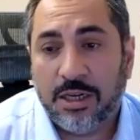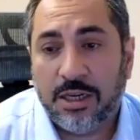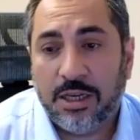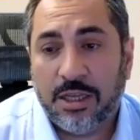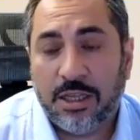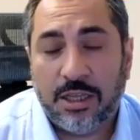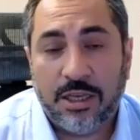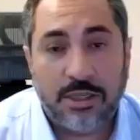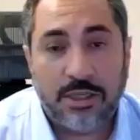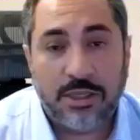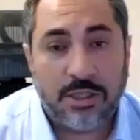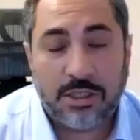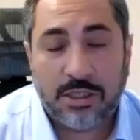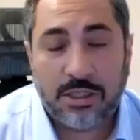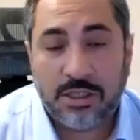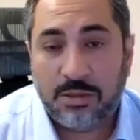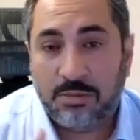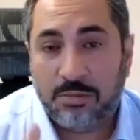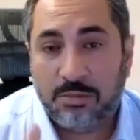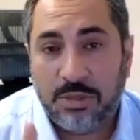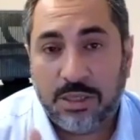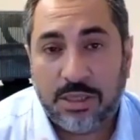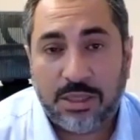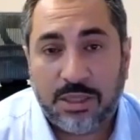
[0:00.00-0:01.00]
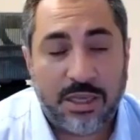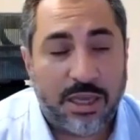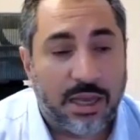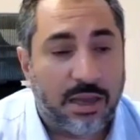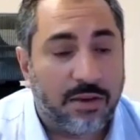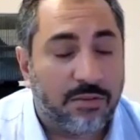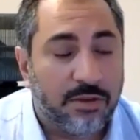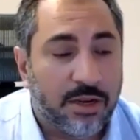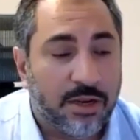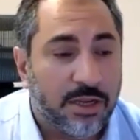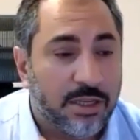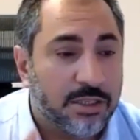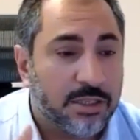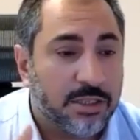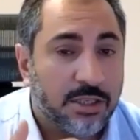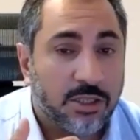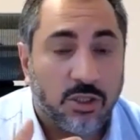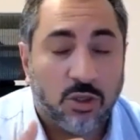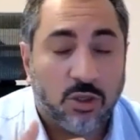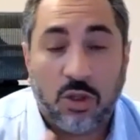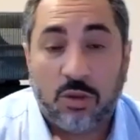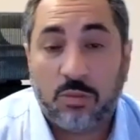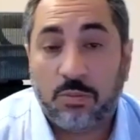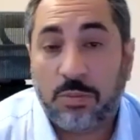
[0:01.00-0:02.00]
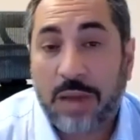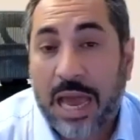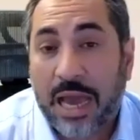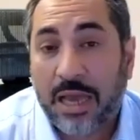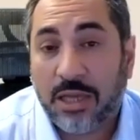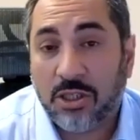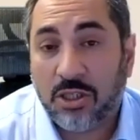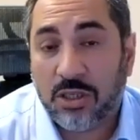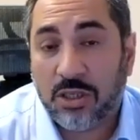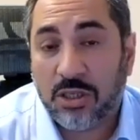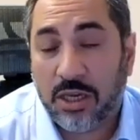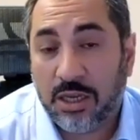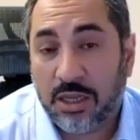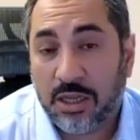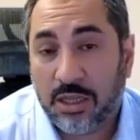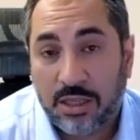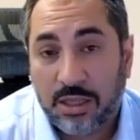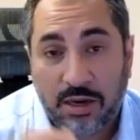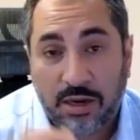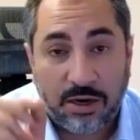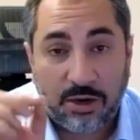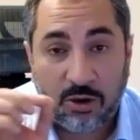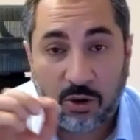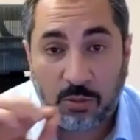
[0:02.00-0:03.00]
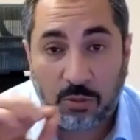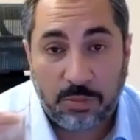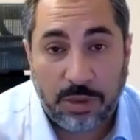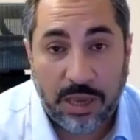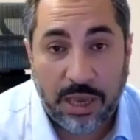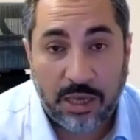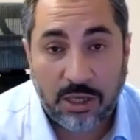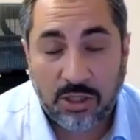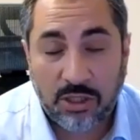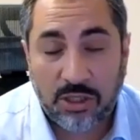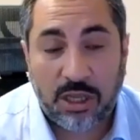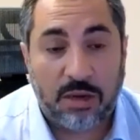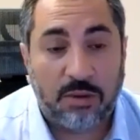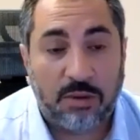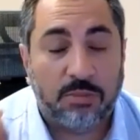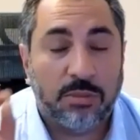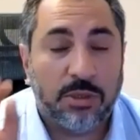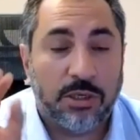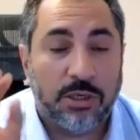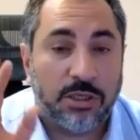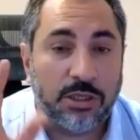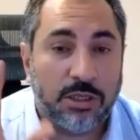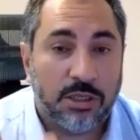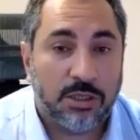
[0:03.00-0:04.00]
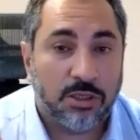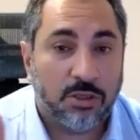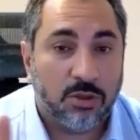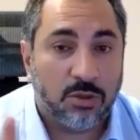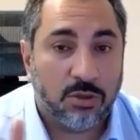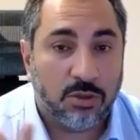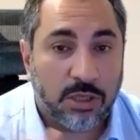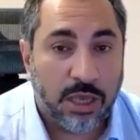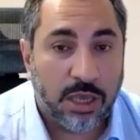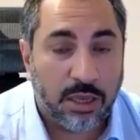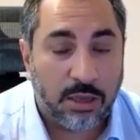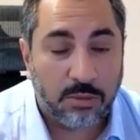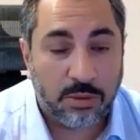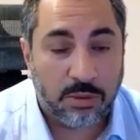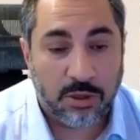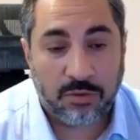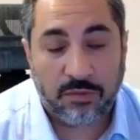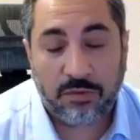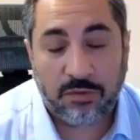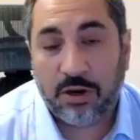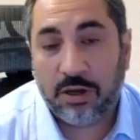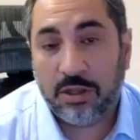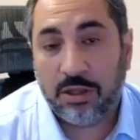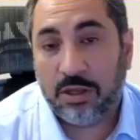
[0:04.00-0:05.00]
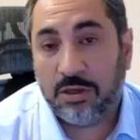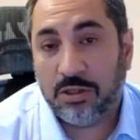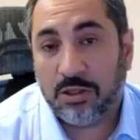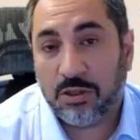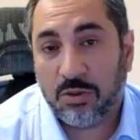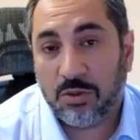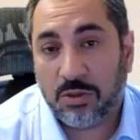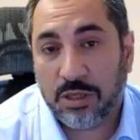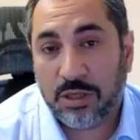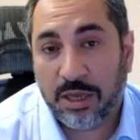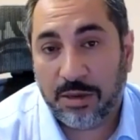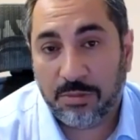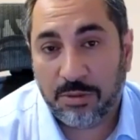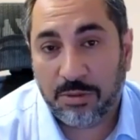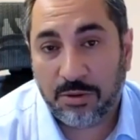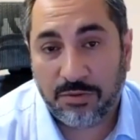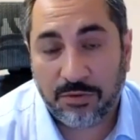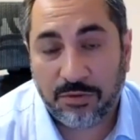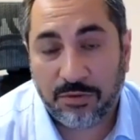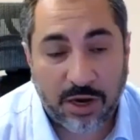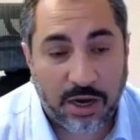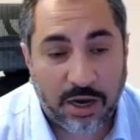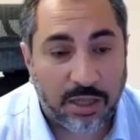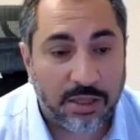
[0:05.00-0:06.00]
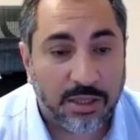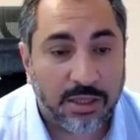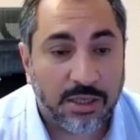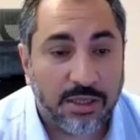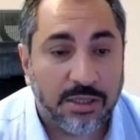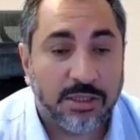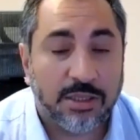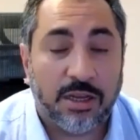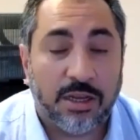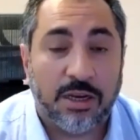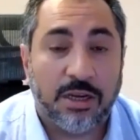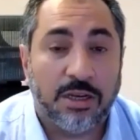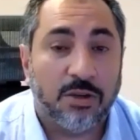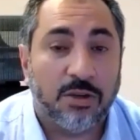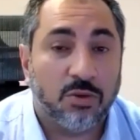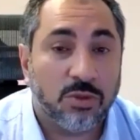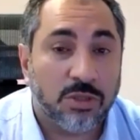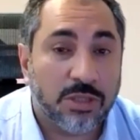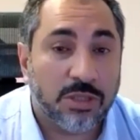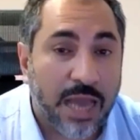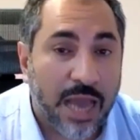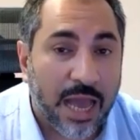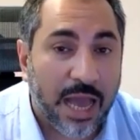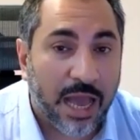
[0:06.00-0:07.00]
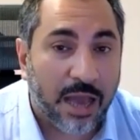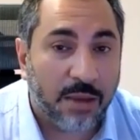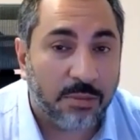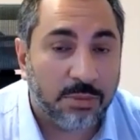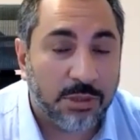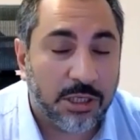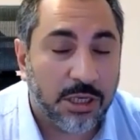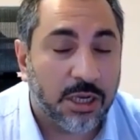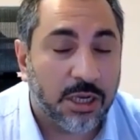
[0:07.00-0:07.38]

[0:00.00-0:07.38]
They just submit the evidence. It's not paginated. There are no page numbers. There's no table of contents. There are no tabs,